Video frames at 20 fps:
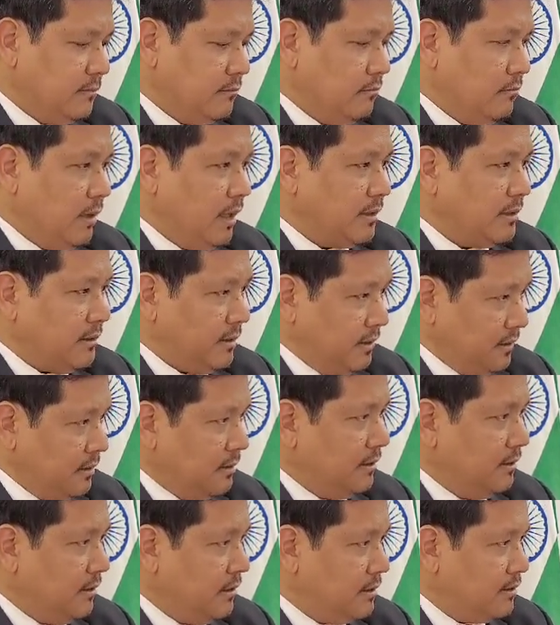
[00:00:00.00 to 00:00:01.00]
but
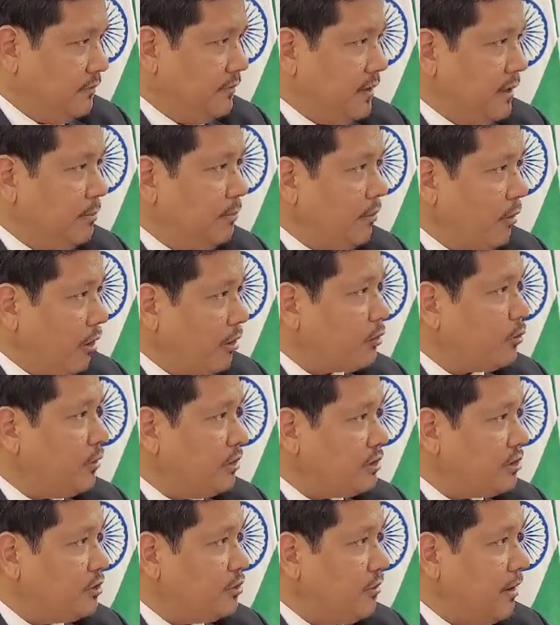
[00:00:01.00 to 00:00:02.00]
it's a very broad
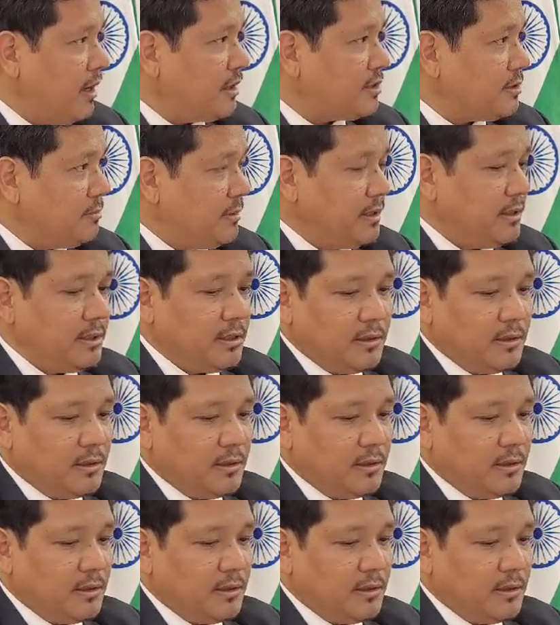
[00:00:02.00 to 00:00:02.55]
question you asked me.